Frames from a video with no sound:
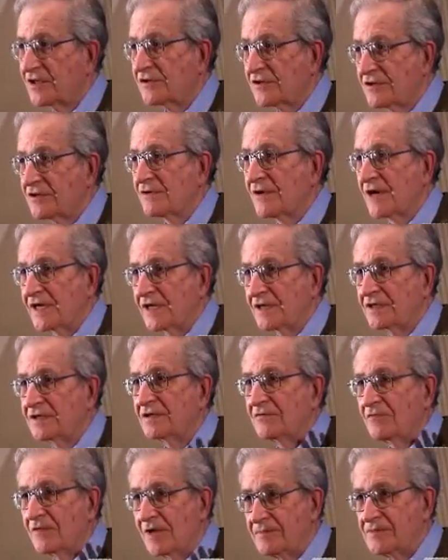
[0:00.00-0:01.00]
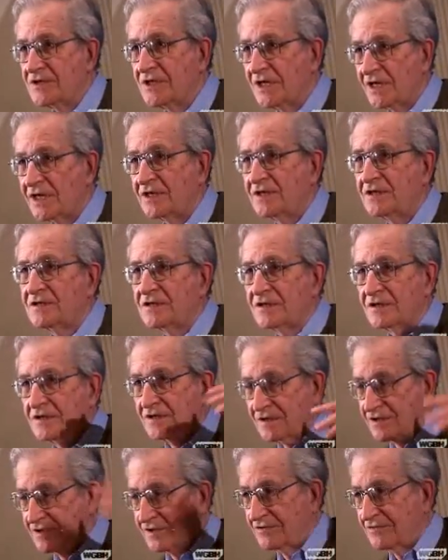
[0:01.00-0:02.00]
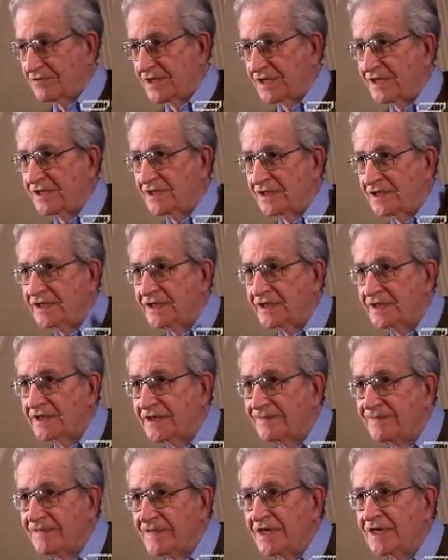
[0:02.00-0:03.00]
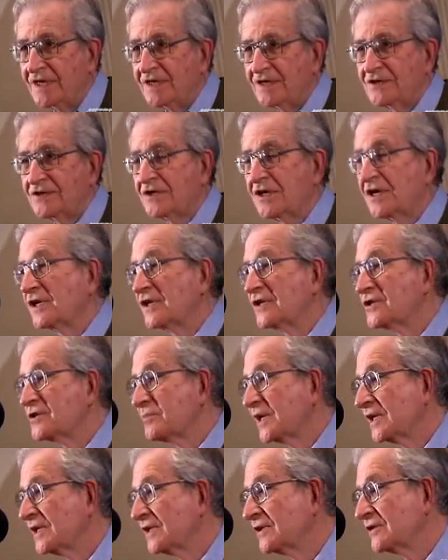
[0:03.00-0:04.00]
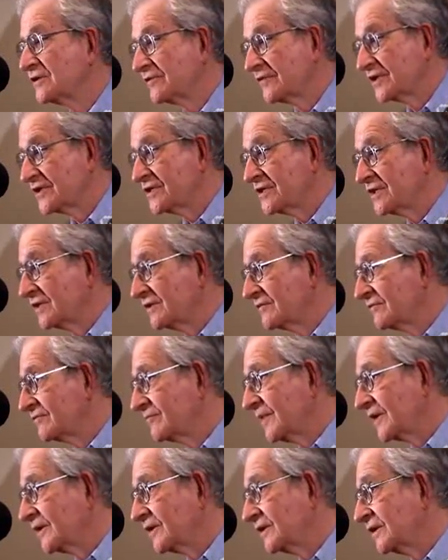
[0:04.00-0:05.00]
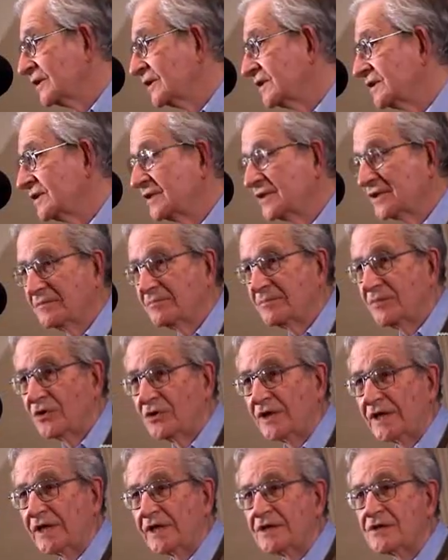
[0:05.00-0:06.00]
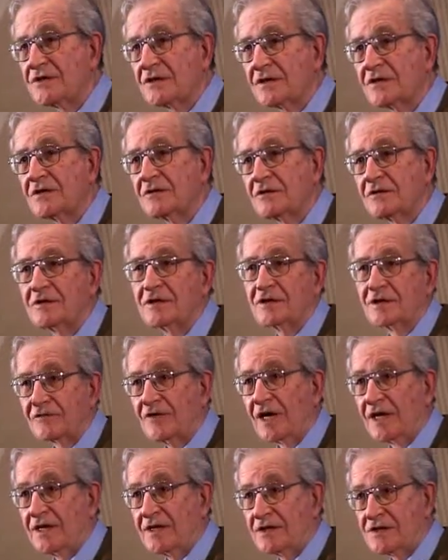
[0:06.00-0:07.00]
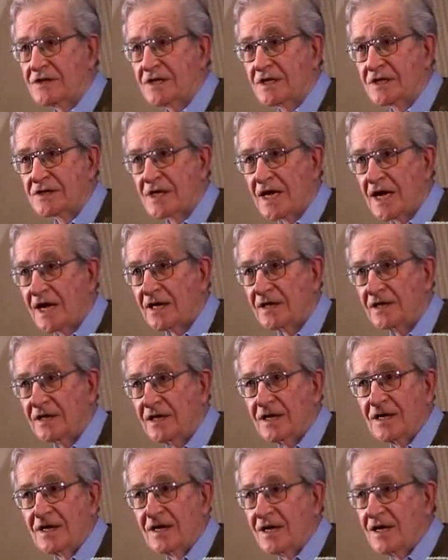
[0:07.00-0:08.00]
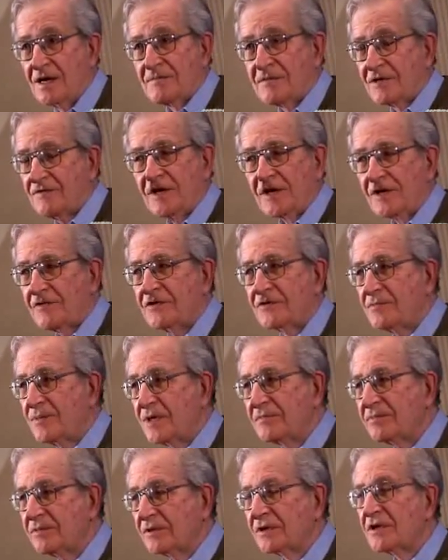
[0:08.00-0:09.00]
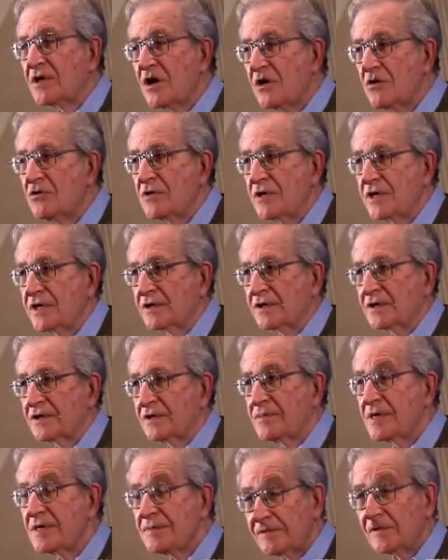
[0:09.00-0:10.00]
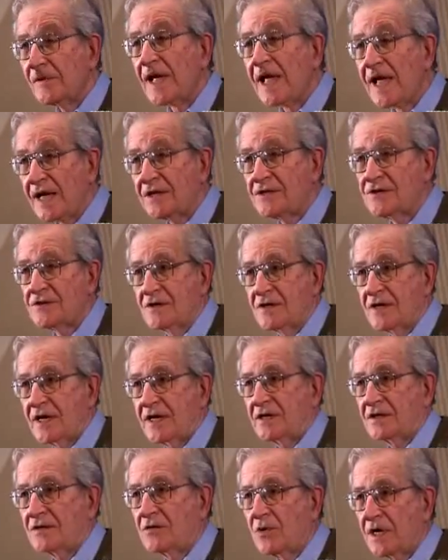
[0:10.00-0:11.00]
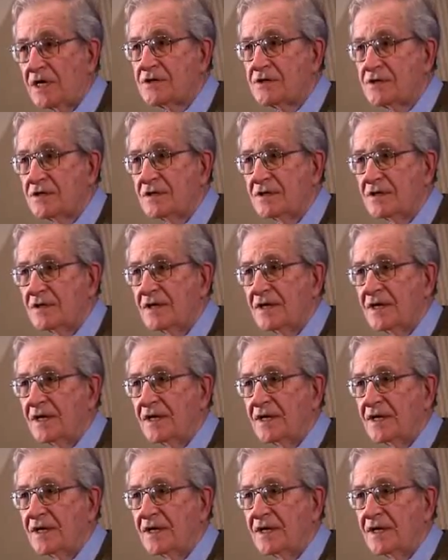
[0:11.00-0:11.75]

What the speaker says: go to the right websites and, you know, you read the studies by the University of Maryland, the Polling Institute, you can find these things out. But very few people know here. The people who answered that question